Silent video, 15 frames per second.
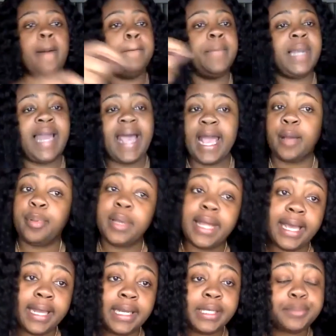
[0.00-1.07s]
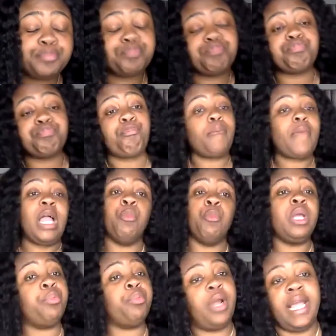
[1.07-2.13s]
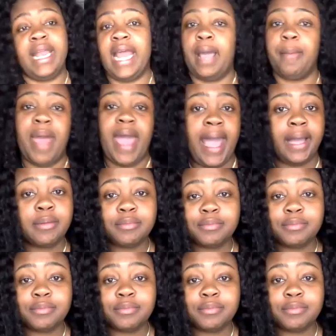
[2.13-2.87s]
Black Planet. We bringing that back.